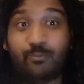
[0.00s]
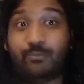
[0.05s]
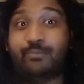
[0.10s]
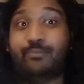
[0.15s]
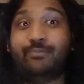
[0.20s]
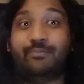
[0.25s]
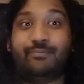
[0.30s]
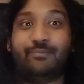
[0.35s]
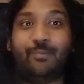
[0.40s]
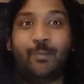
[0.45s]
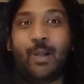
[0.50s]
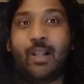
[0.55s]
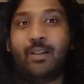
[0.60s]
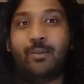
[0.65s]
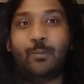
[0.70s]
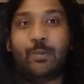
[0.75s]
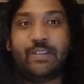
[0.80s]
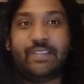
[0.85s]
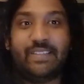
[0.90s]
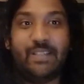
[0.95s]
well, we
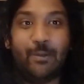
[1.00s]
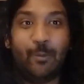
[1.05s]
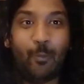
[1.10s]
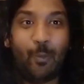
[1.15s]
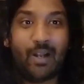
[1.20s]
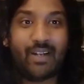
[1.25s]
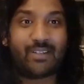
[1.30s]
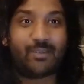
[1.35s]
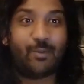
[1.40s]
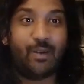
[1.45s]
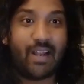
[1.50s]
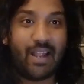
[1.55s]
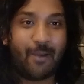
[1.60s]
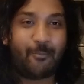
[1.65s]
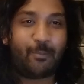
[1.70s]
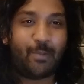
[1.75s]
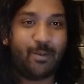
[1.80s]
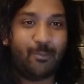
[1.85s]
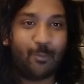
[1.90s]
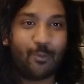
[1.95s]
see what's going to
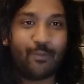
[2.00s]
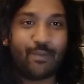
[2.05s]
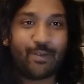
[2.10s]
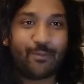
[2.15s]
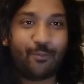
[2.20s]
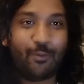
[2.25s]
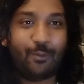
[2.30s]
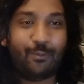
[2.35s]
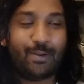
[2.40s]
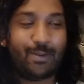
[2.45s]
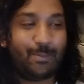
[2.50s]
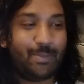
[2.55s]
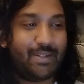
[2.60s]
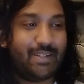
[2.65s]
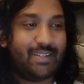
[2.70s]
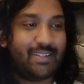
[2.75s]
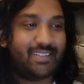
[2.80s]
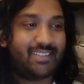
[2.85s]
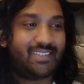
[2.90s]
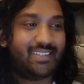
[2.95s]
happen moving forward with
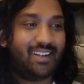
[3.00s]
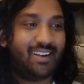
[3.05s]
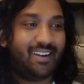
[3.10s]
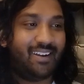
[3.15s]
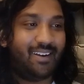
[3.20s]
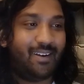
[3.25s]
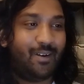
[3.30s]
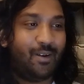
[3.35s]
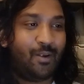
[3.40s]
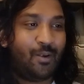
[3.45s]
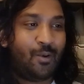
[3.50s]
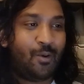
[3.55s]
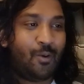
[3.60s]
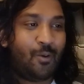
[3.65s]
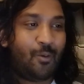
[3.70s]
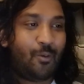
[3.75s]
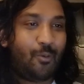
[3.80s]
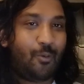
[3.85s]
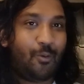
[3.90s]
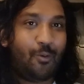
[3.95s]
this
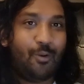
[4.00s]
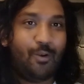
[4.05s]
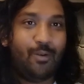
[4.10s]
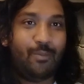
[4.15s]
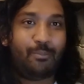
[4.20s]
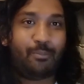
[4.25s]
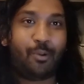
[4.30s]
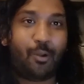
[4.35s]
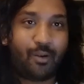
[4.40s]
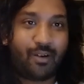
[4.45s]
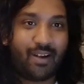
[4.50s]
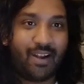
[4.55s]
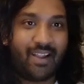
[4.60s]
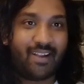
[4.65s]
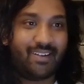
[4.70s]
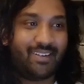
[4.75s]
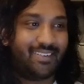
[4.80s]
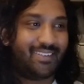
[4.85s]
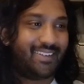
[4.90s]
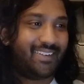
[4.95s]
whole plot
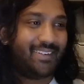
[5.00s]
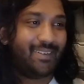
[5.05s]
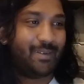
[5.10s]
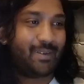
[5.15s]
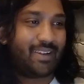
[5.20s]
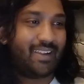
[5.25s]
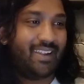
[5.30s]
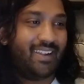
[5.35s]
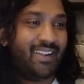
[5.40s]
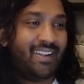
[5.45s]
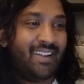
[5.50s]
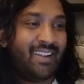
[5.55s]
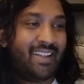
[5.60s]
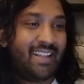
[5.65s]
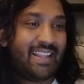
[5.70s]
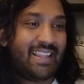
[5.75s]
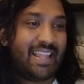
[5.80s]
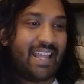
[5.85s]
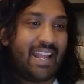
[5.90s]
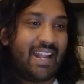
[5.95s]
line. Okay,
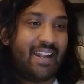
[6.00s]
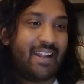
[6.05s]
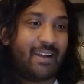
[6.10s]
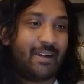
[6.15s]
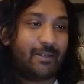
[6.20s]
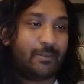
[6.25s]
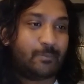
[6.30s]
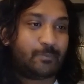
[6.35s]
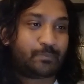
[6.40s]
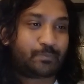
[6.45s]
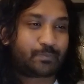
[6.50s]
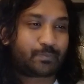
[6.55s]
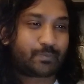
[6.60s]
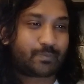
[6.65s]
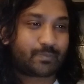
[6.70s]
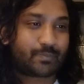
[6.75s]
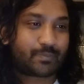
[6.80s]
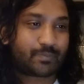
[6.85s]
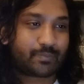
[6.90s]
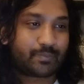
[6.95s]
then
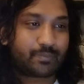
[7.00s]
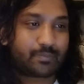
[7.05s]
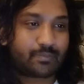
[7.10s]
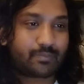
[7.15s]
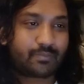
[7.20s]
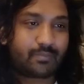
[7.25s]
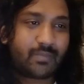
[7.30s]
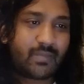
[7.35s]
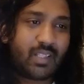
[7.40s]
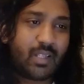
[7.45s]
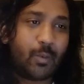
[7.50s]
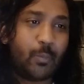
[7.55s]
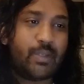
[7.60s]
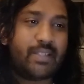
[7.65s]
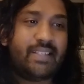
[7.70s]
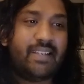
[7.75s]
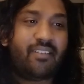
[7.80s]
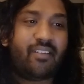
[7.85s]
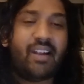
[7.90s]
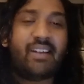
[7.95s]
we see
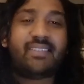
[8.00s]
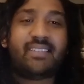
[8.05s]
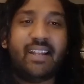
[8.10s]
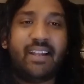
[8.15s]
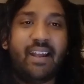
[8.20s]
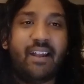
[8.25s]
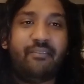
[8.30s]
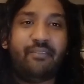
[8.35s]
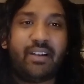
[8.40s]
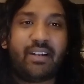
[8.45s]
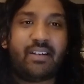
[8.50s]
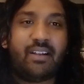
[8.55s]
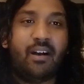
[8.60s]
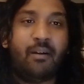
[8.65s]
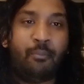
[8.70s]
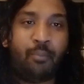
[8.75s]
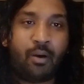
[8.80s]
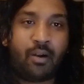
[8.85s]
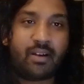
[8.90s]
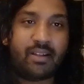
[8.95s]
Renslayer and Victor
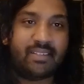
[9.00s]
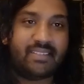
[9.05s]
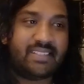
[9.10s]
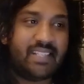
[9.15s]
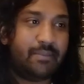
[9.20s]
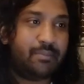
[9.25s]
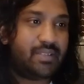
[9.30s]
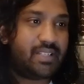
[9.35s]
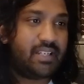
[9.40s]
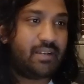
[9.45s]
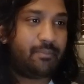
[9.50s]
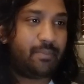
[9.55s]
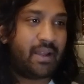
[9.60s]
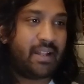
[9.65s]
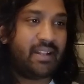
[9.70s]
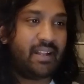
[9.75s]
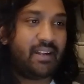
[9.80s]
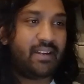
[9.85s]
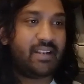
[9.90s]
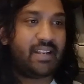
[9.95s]
aboard a steamship, and
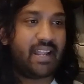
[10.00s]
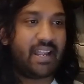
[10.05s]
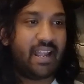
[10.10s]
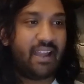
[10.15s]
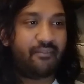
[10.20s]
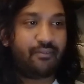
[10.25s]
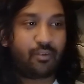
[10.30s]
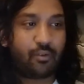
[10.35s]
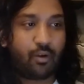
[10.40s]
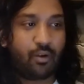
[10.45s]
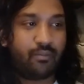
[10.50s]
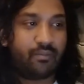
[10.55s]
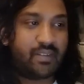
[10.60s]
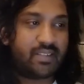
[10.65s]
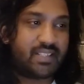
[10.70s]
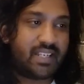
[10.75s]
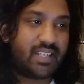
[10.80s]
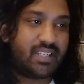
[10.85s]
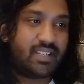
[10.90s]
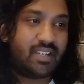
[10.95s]
then they have a
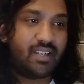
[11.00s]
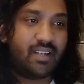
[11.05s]
conversation,